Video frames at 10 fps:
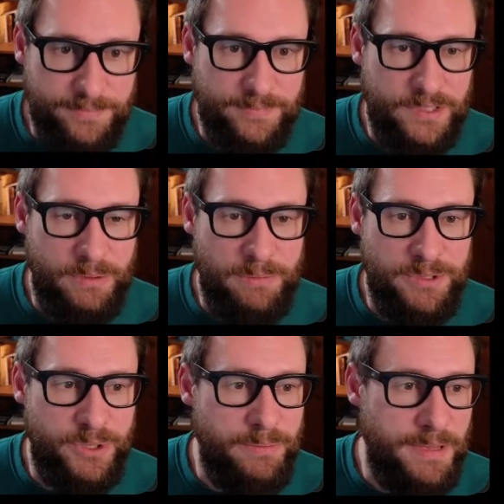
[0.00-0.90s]
So when we
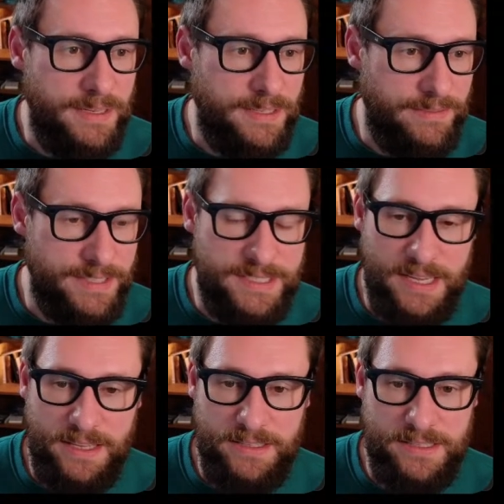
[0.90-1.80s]
zoom in, give it a
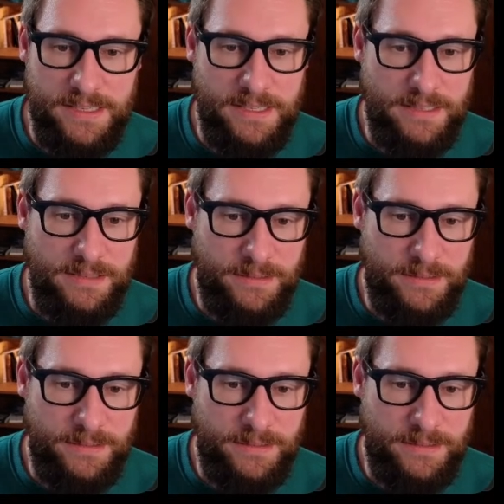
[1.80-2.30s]
second, and it'll